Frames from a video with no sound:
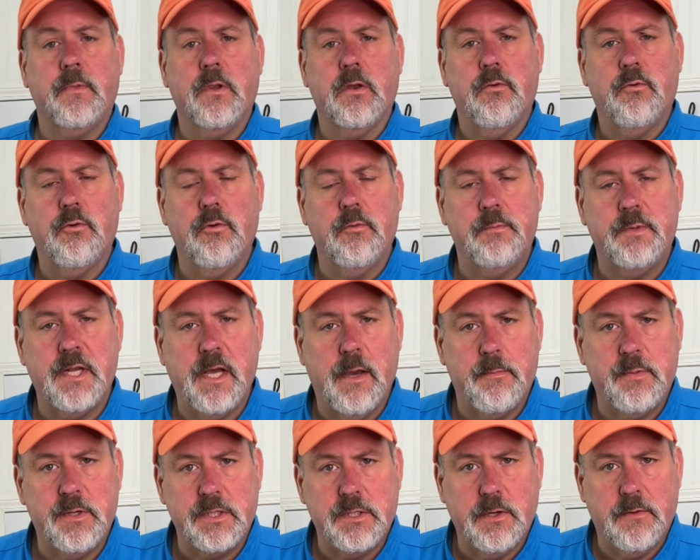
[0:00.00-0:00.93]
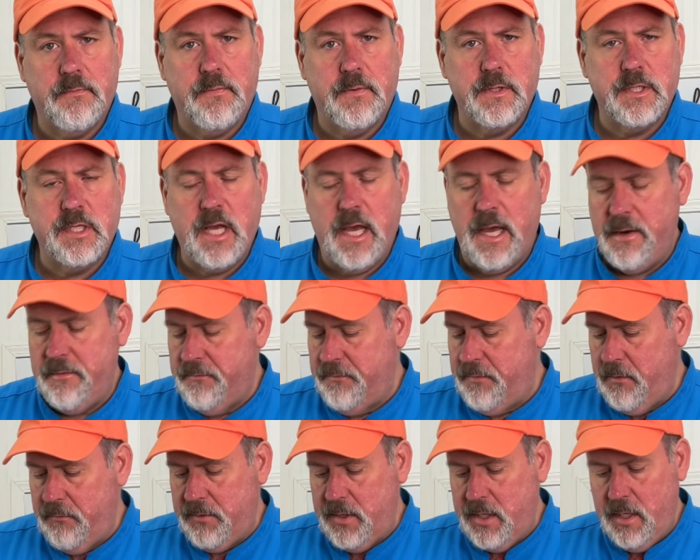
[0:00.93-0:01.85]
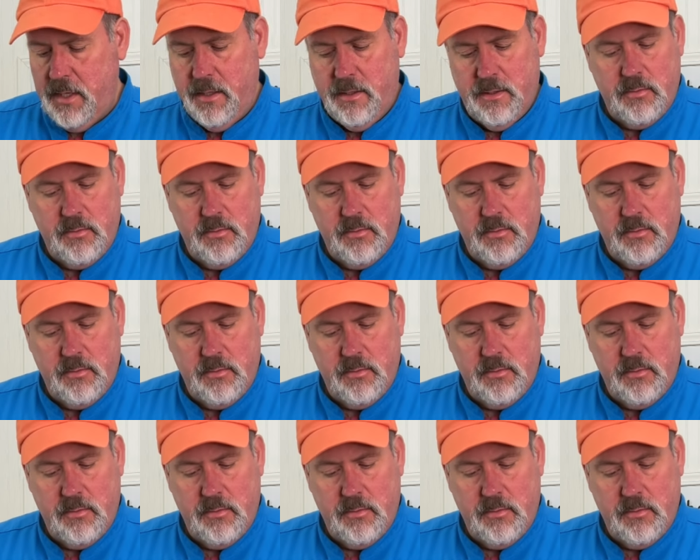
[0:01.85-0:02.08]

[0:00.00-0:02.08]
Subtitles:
room temperature for 10, 15,